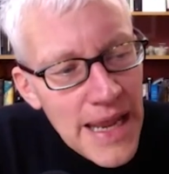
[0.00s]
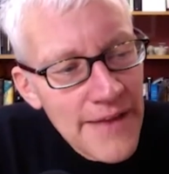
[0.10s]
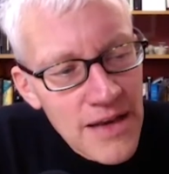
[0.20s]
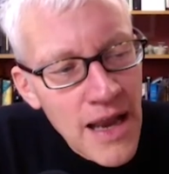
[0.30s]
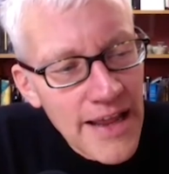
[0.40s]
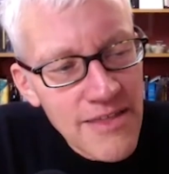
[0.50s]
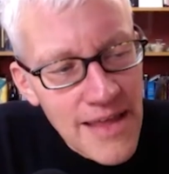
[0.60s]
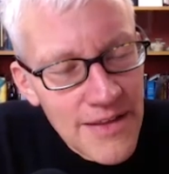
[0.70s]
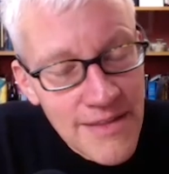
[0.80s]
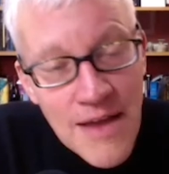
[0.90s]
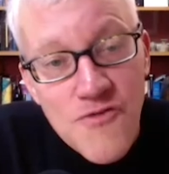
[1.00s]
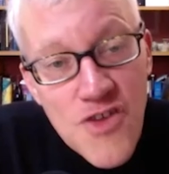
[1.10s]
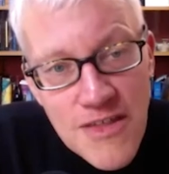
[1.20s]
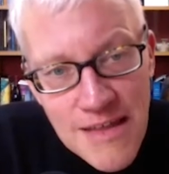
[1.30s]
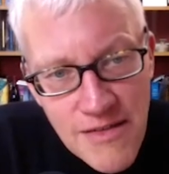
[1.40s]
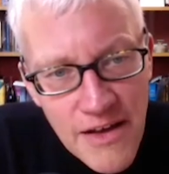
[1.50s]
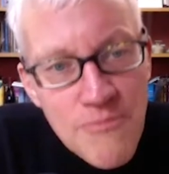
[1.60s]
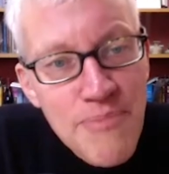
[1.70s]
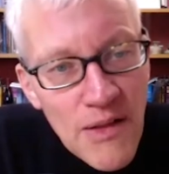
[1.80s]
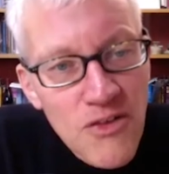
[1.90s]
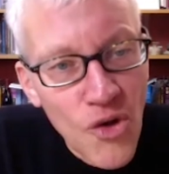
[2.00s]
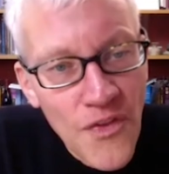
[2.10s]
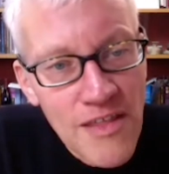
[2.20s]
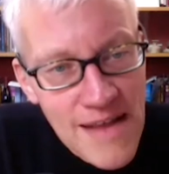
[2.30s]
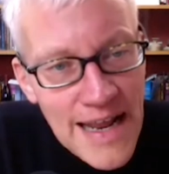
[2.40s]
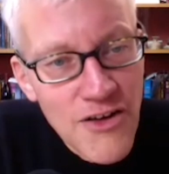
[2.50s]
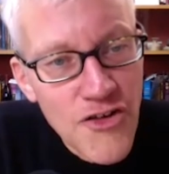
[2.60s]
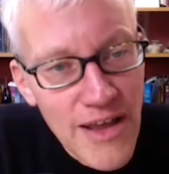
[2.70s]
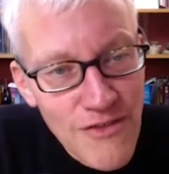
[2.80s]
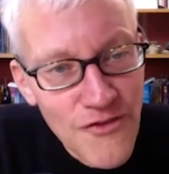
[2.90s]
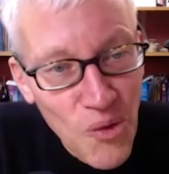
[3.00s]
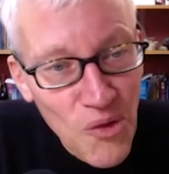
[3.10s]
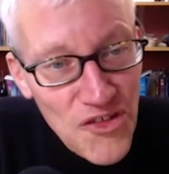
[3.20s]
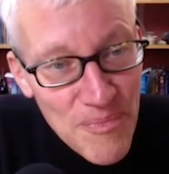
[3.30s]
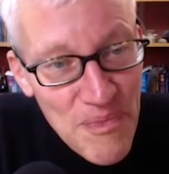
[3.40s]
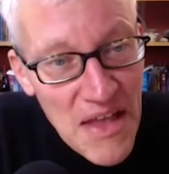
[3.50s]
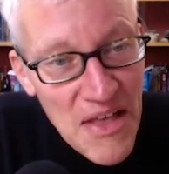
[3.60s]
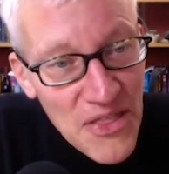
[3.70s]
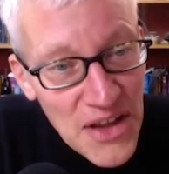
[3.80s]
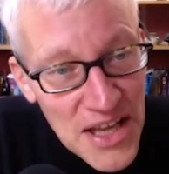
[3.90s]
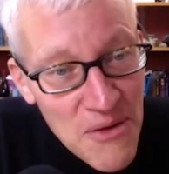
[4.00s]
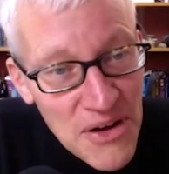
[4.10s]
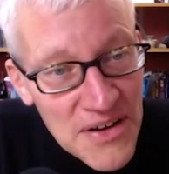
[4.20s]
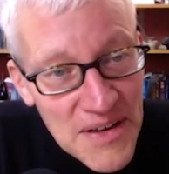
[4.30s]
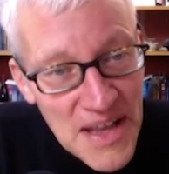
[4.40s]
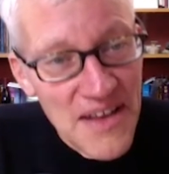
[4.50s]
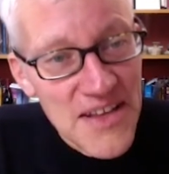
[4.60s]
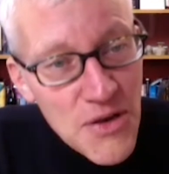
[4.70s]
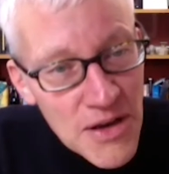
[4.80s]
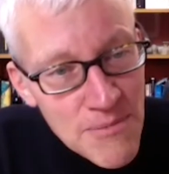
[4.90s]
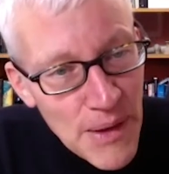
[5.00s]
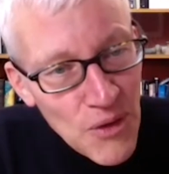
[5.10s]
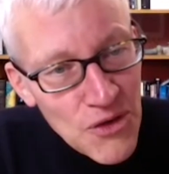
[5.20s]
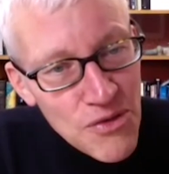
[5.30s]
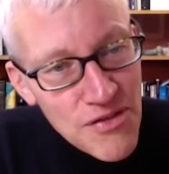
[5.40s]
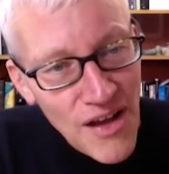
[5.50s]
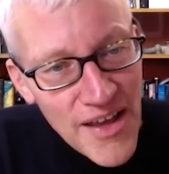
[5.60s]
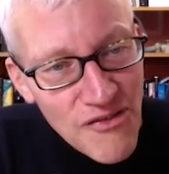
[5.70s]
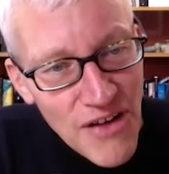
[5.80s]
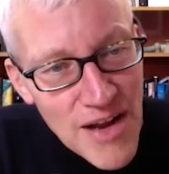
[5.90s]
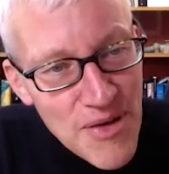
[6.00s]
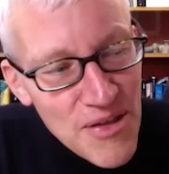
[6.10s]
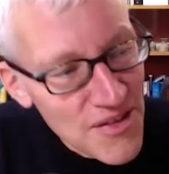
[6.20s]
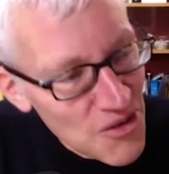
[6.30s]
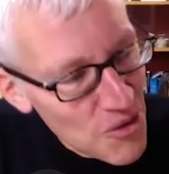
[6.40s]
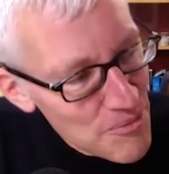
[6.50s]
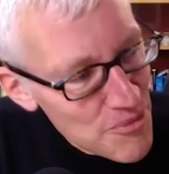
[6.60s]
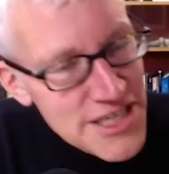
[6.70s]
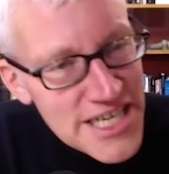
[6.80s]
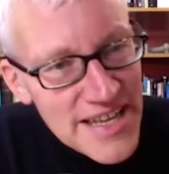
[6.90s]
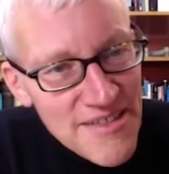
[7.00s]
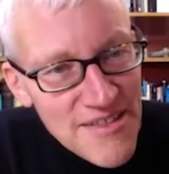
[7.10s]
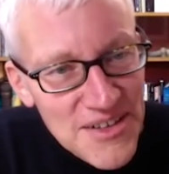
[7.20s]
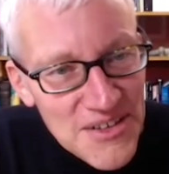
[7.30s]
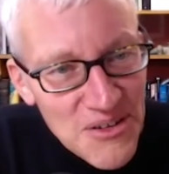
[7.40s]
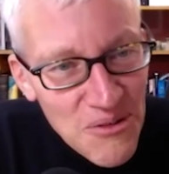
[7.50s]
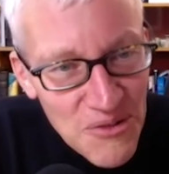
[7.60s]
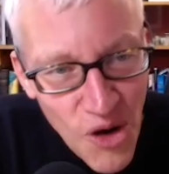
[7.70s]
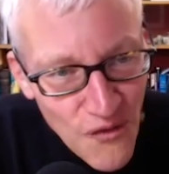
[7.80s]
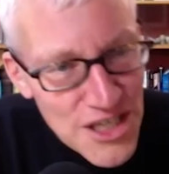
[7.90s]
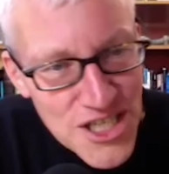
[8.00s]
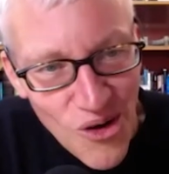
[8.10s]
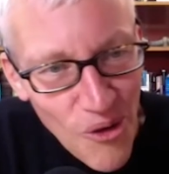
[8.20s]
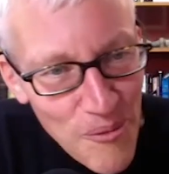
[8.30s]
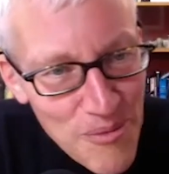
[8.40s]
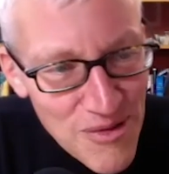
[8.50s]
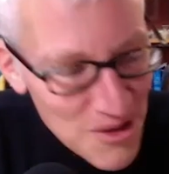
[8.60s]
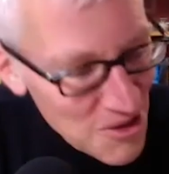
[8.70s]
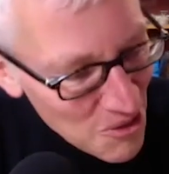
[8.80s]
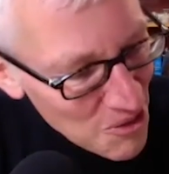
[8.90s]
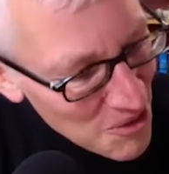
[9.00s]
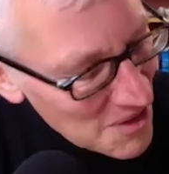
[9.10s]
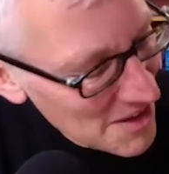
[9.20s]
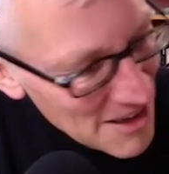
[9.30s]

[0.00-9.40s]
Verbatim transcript: It's like San Francisco built on the San Andreas Fault, that you can build your skyscrapers and your bridges and your coffee shops and your